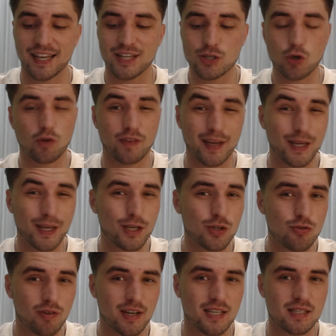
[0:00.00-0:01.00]
sort of
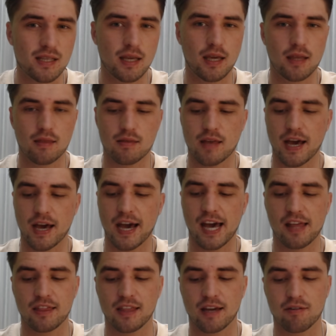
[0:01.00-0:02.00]
interest in
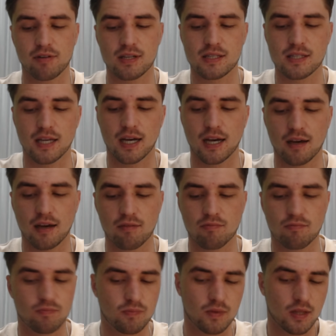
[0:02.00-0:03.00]
that, there is
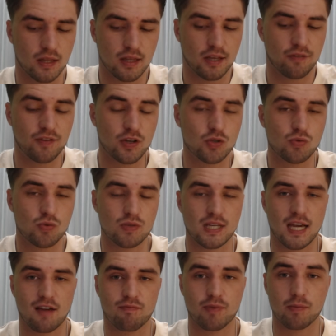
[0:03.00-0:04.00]
the officials
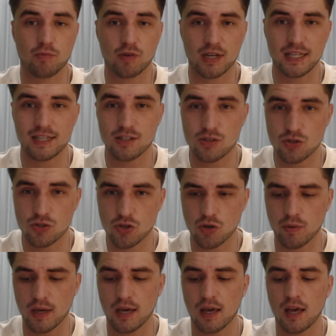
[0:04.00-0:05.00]
have been released
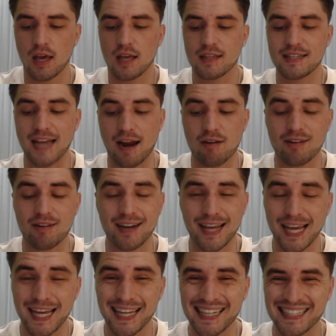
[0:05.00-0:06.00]
to it. Darren
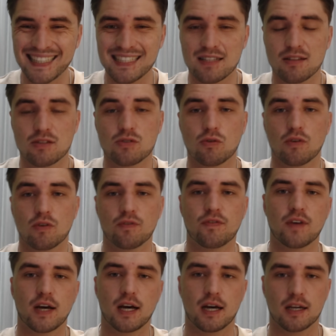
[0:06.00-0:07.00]
England, the sort
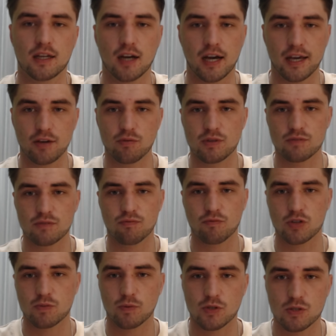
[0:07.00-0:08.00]
of guy who was
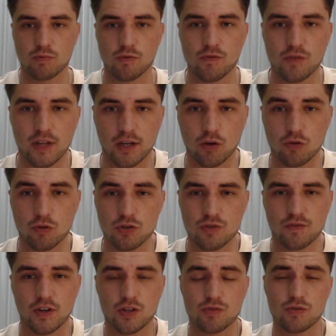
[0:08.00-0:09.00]
responsible for that
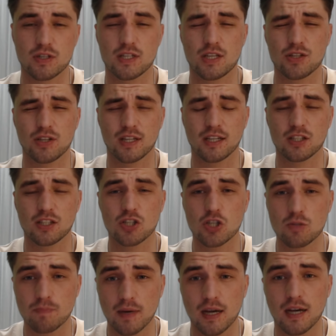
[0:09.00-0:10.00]
controversial decision against
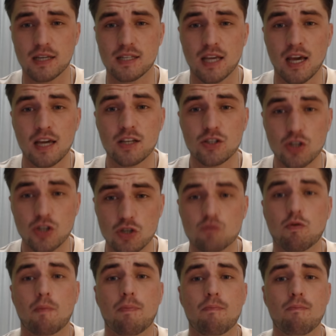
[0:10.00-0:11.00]
Spurs, does
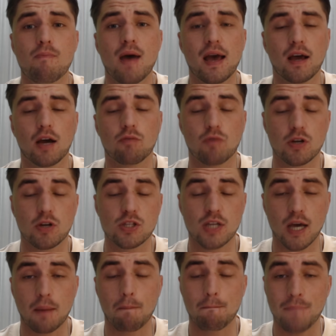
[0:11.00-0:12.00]

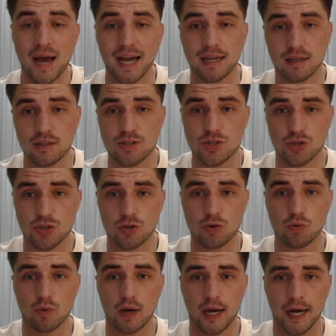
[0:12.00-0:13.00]
return back
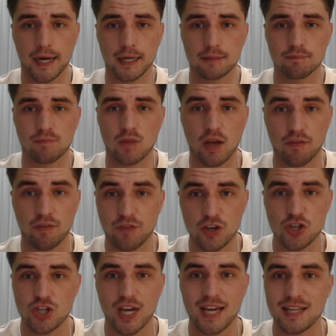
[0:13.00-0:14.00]
to
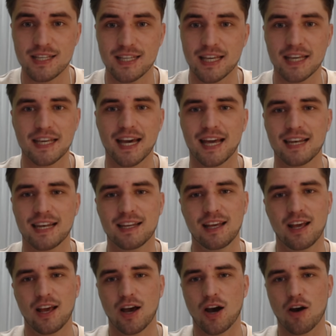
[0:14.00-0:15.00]
officiating again,
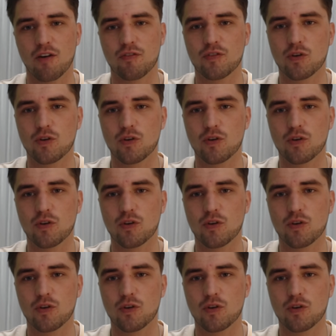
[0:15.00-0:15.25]
of